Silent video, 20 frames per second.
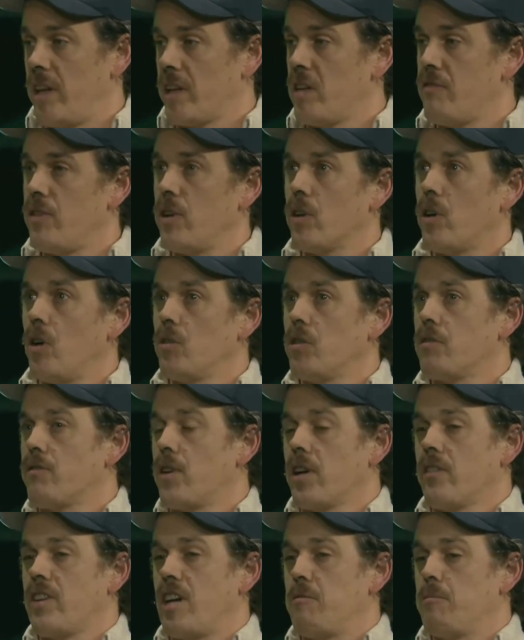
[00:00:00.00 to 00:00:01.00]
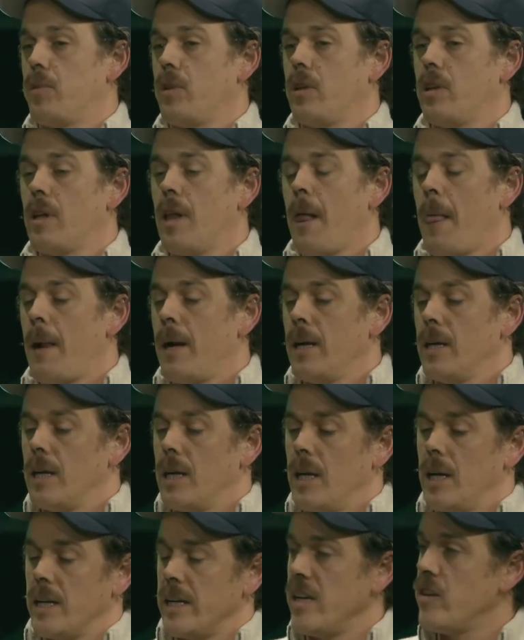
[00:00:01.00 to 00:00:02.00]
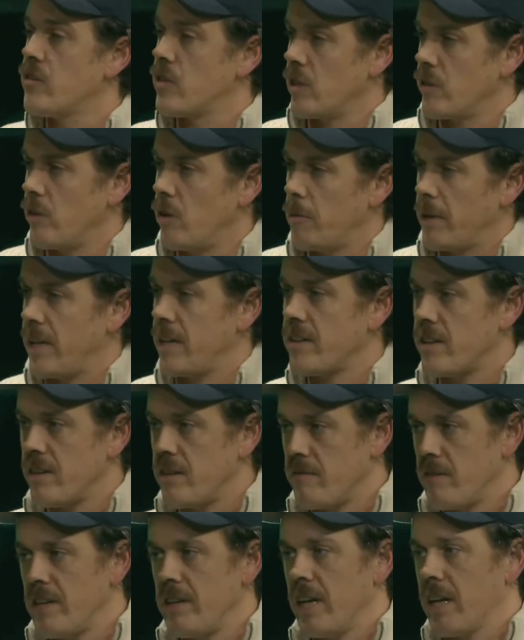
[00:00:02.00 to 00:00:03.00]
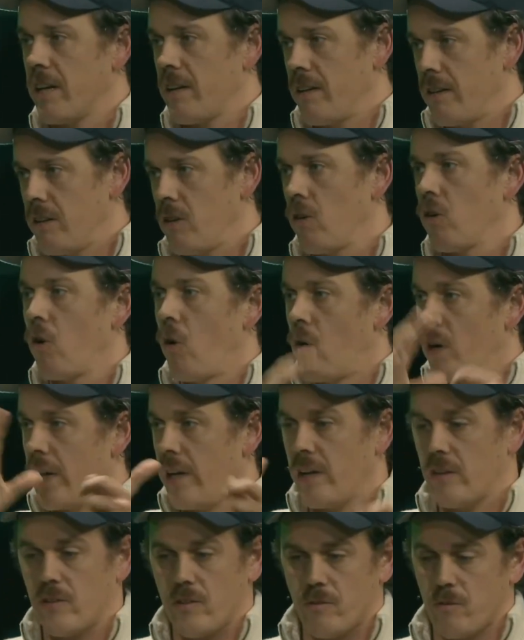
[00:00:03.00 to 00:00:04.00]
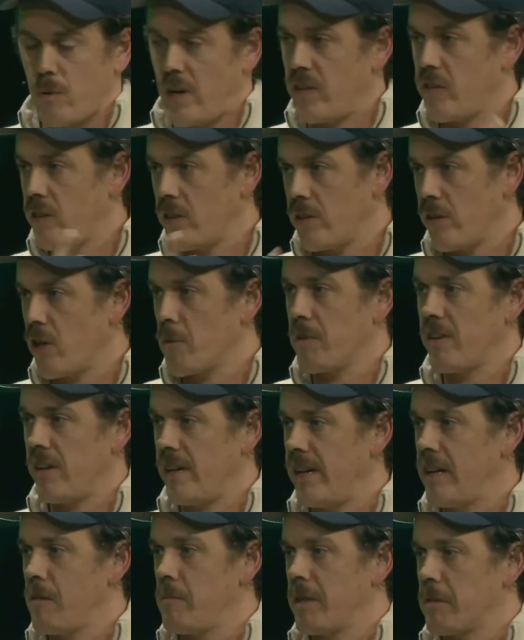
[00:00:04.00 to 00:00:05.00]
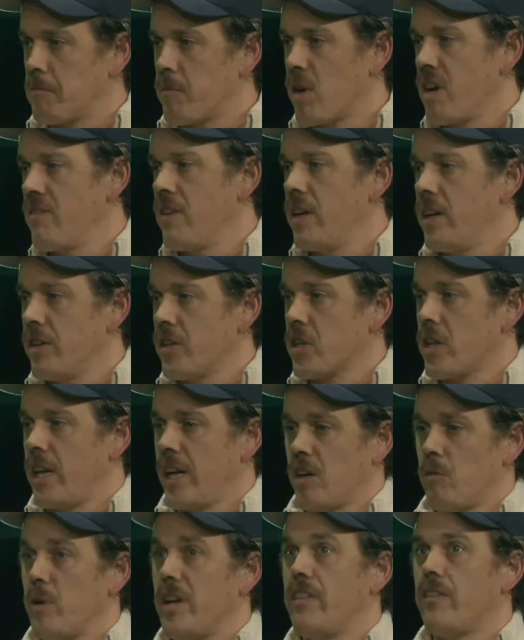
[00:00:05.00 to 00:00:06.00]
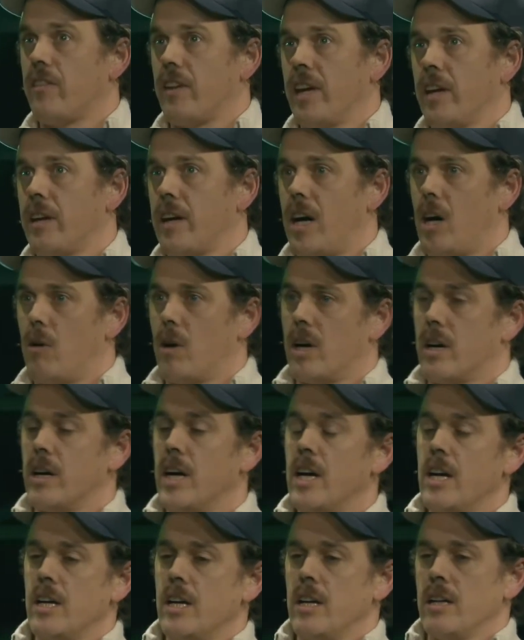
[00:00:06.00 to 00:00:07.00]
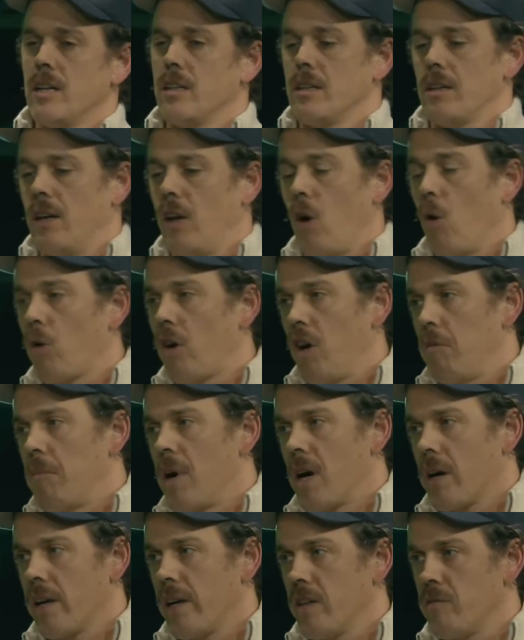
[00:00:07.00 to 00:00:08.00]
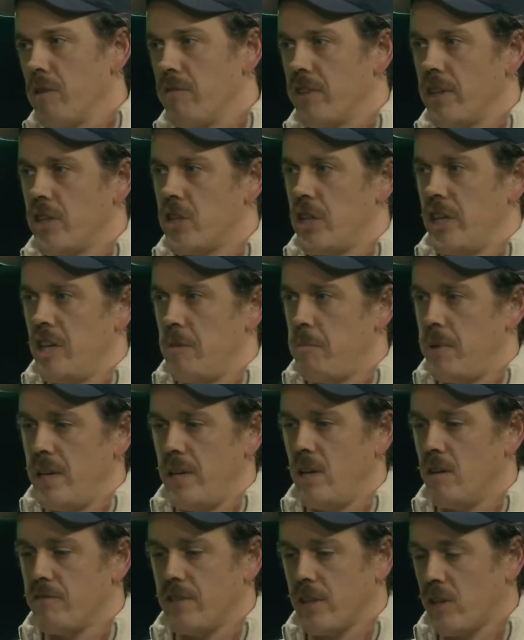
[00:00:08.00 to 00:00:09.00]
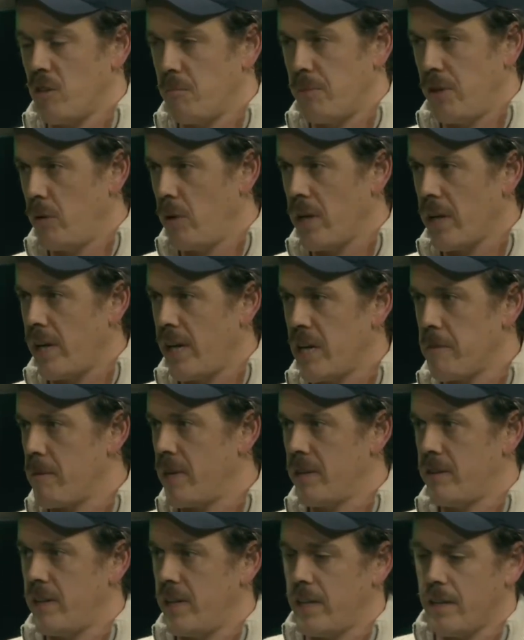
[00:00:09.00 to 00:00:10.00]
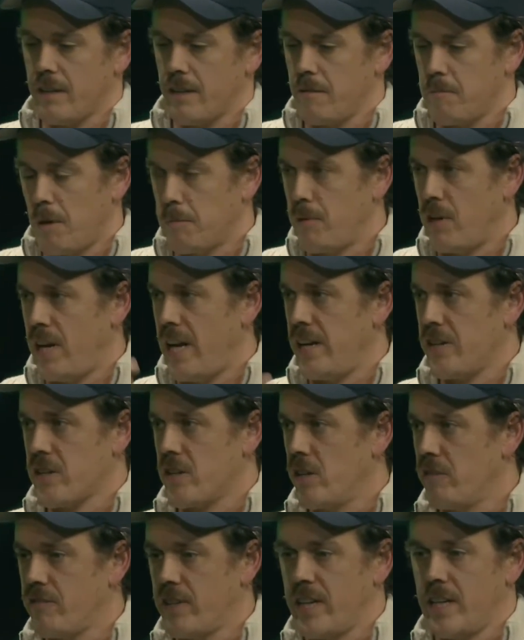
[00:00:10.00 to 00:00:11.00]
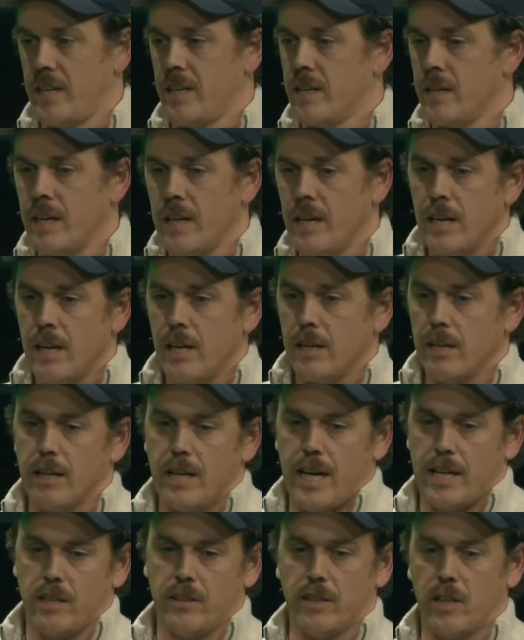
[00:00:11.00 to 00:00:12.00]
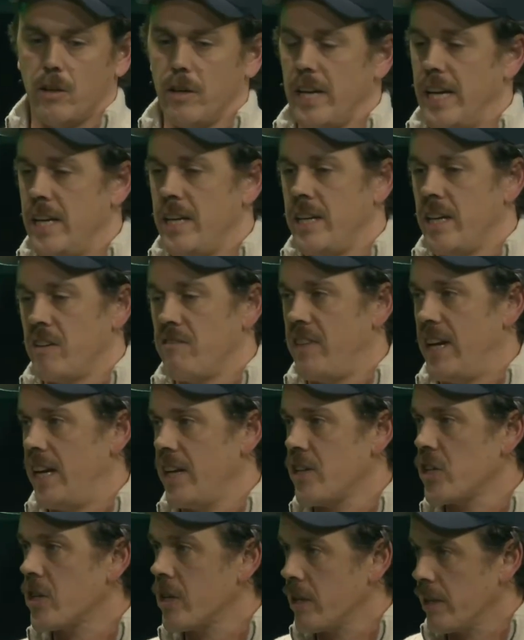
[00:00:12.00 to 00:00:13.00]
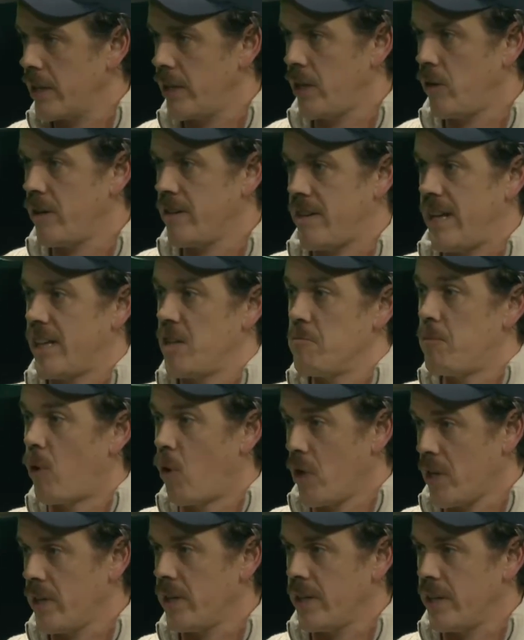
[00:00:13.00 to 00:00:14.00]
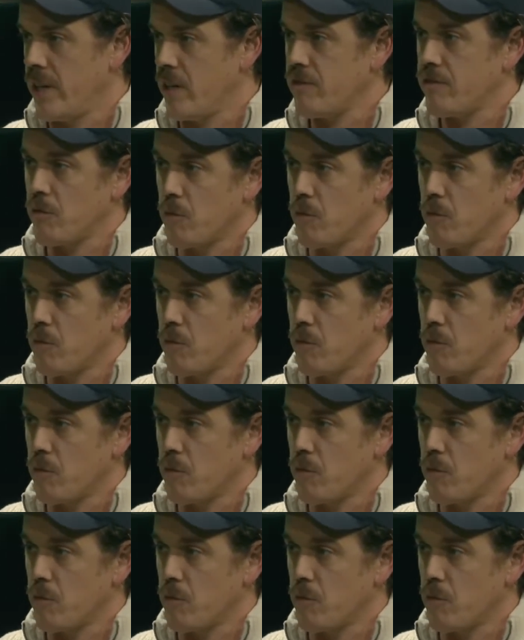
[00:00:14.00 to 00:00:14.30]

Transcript: Like if you go to, for example, Eastern Europe, Nordics, Western Europe is a little bit privileged. Like we think our local market with the GDP of a computer game and the population of an, I don't know, Indian village, is like important enough.